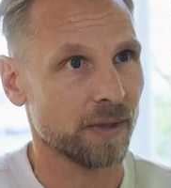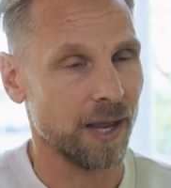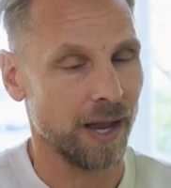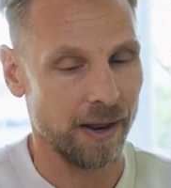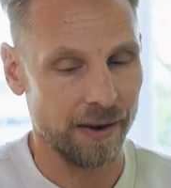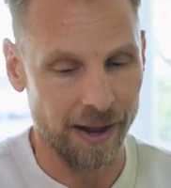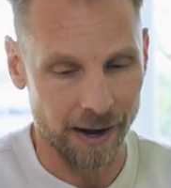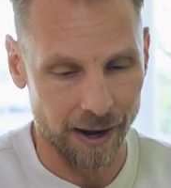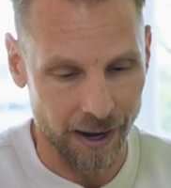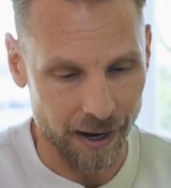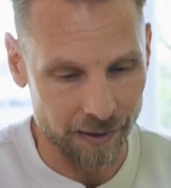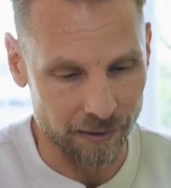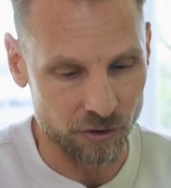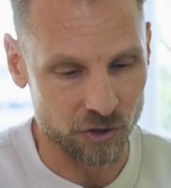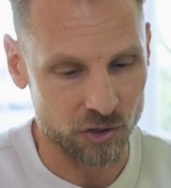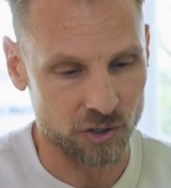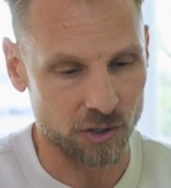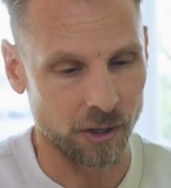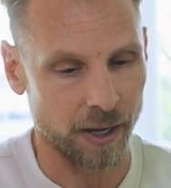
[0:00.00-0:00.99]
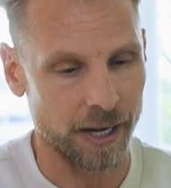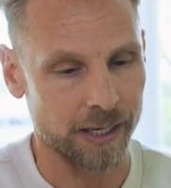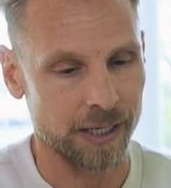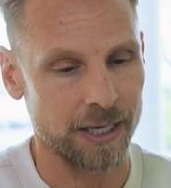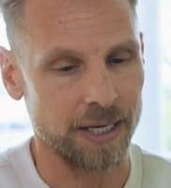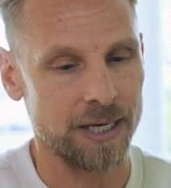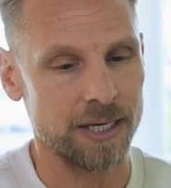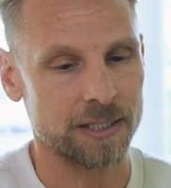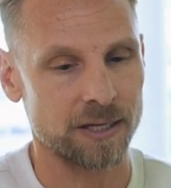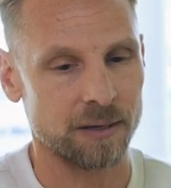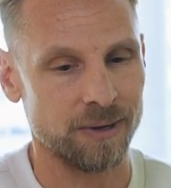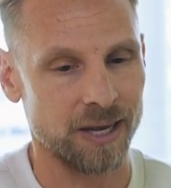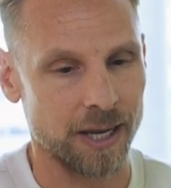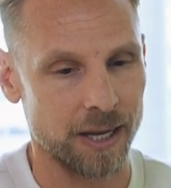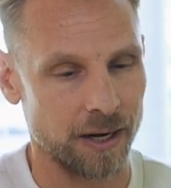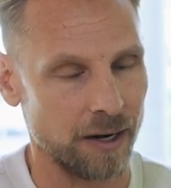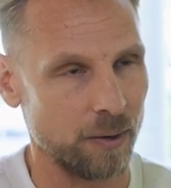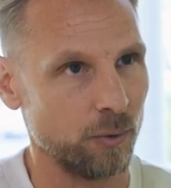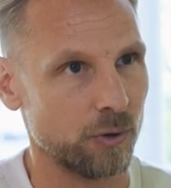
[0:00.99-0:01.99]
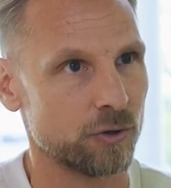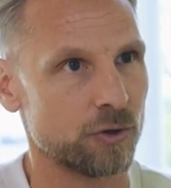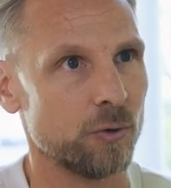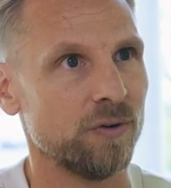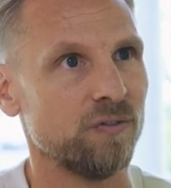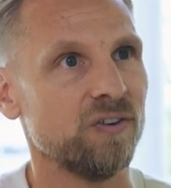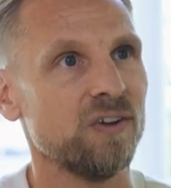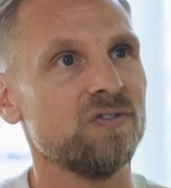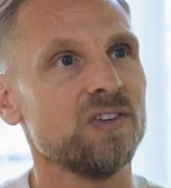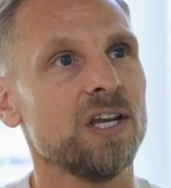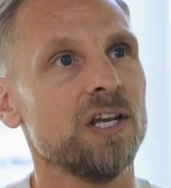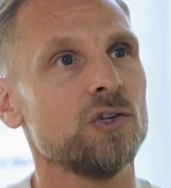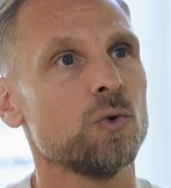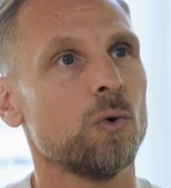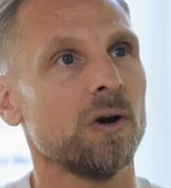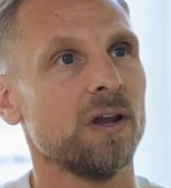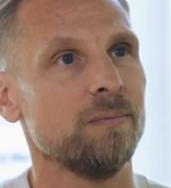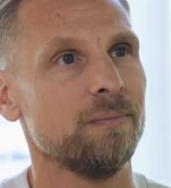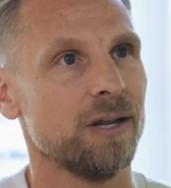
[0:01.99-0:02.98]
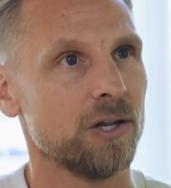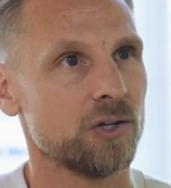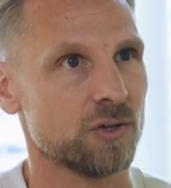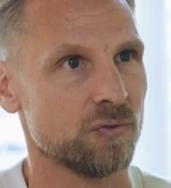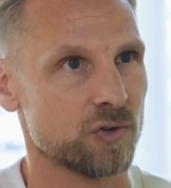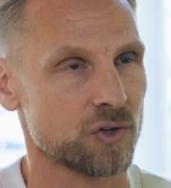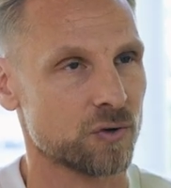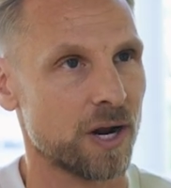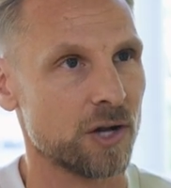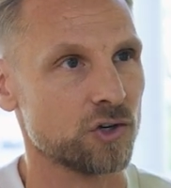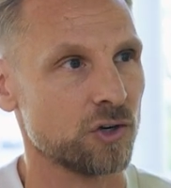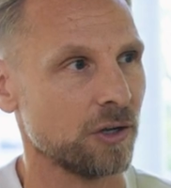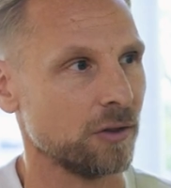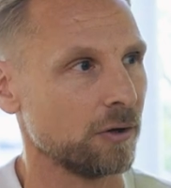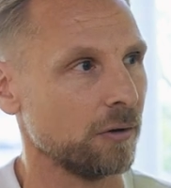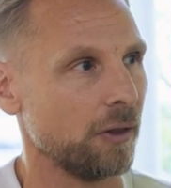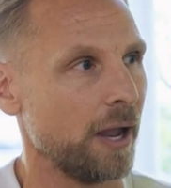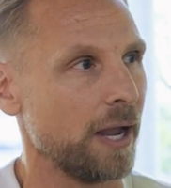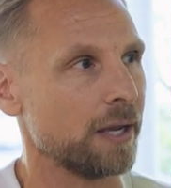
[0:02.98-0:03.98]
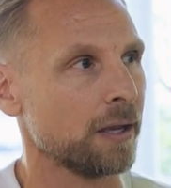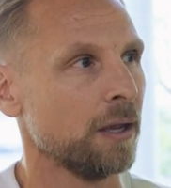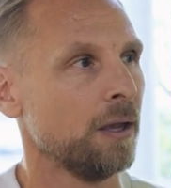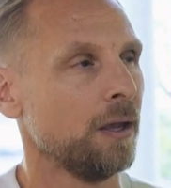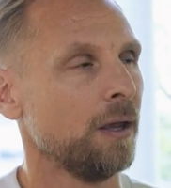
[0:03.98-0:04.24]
And then I just like ease them in. And then we're doing 15, 20 minutes of stretching. And they're like,